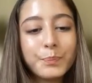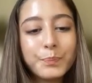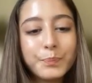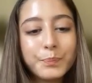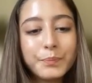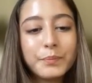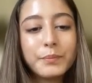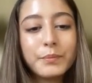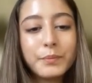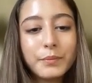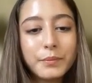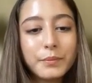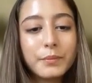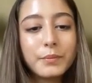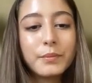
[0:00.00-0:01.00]

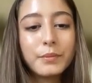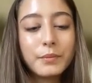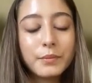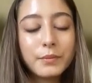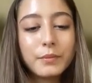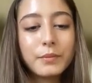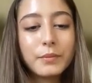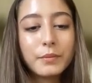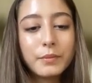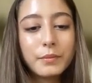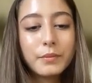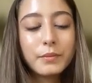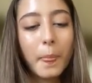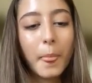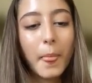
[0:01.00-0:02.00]

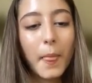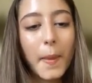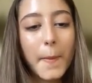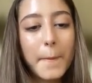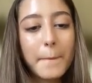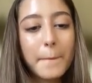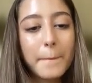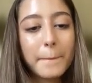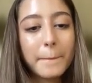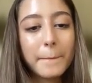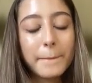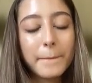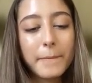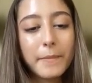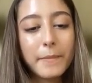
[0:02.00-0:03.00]

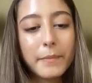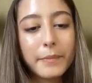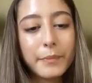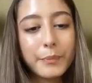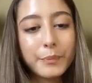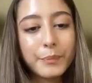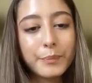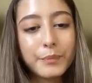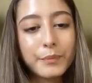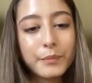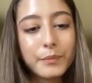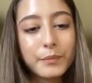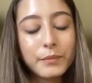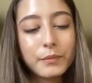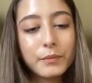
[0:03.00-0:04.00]
No words are spoken by the person on screen.